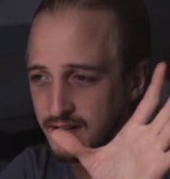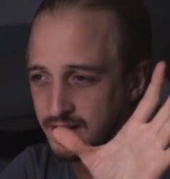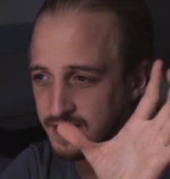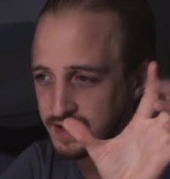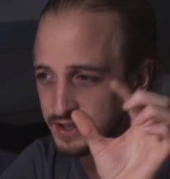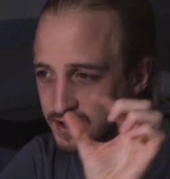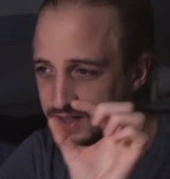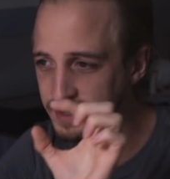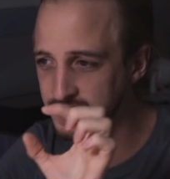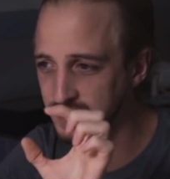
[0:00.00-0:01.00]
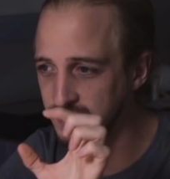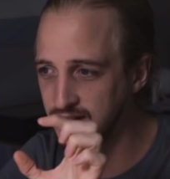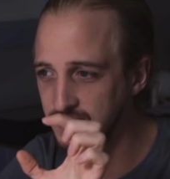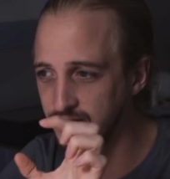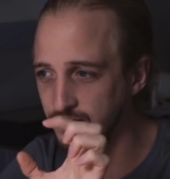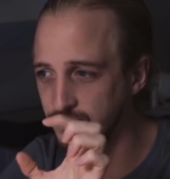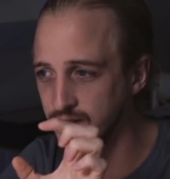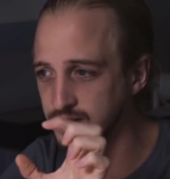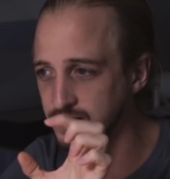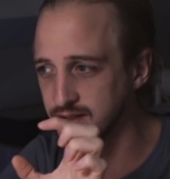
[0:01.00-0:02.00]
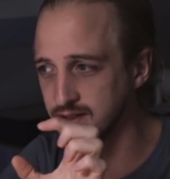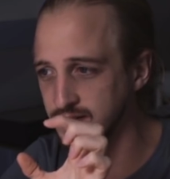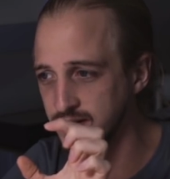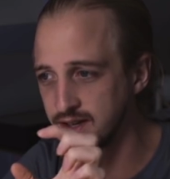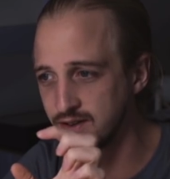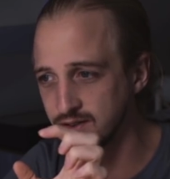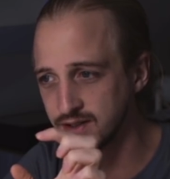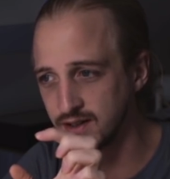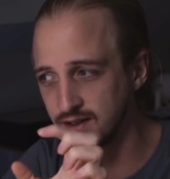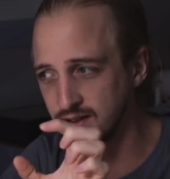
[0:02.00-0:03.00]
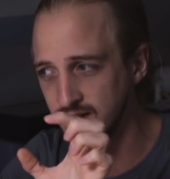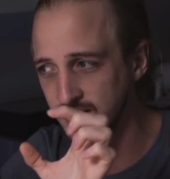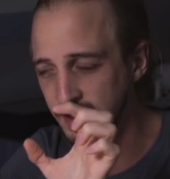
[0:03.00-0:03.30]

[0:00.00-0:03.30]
It's just a slightly different filter inside an EOS R,